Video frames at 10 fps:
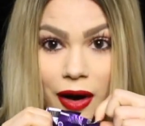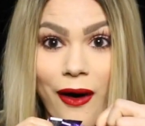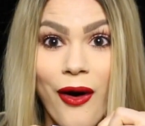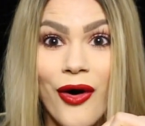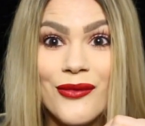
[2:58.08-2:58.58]

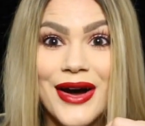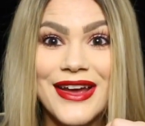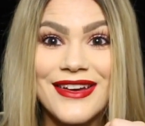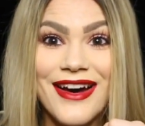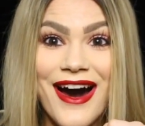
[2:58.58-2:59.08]
Oh
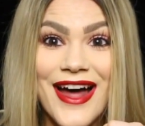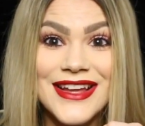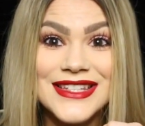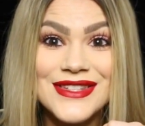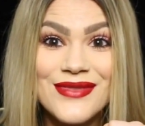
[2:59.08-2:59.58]
my
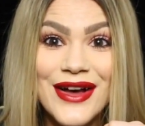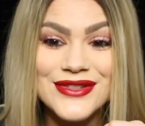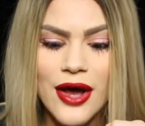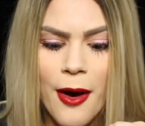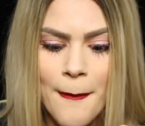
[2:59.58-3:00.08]
god, it
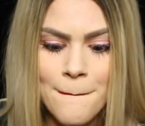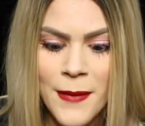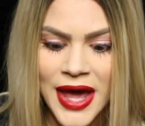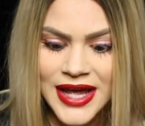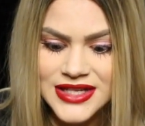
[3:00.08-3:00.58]
smells
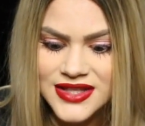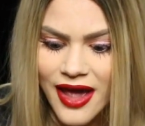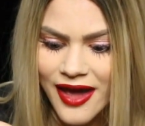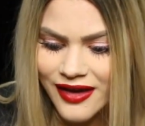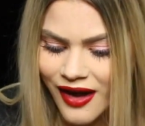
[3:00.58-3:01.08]

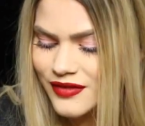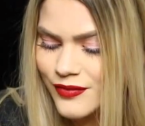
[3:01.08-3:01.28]
amazing!